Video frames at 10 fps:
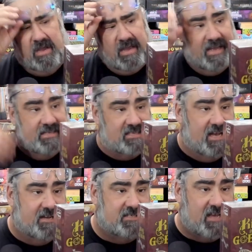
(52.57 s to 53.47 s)
it
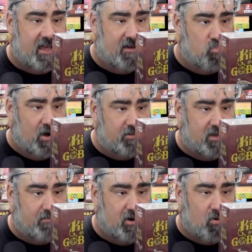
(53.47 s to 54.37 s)
says a wealthy
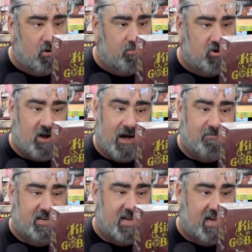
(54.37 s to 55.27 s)
but horrible
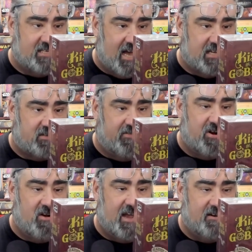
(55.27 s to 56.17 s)
goblin has asked for
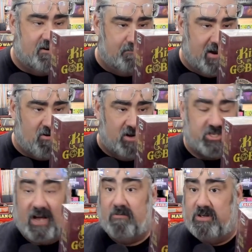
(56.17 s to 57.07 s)
your hand in marriage.
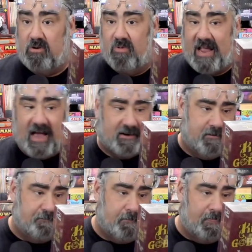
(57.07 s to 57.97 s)
How do you react?
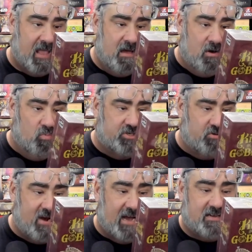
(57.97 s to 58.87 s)
Would you
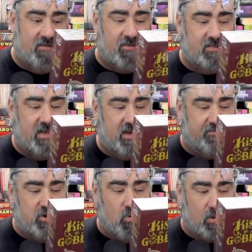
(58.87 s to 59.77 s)
react differently
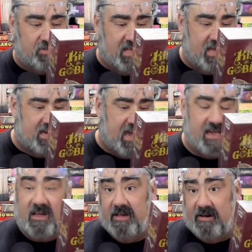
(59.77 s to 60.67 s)
if you were playing a
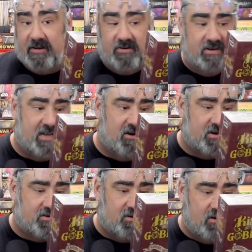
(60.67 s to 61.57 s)
chaotic good
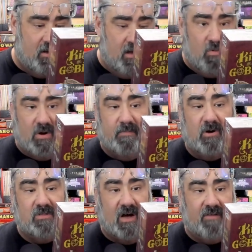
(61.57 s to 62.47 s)
character? What
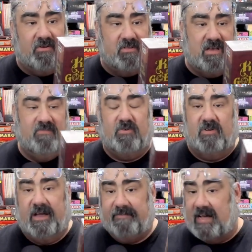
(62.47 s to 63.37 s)
about lawful evil?
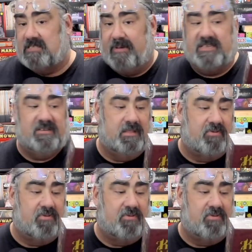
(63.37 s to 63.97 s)
And that's basically the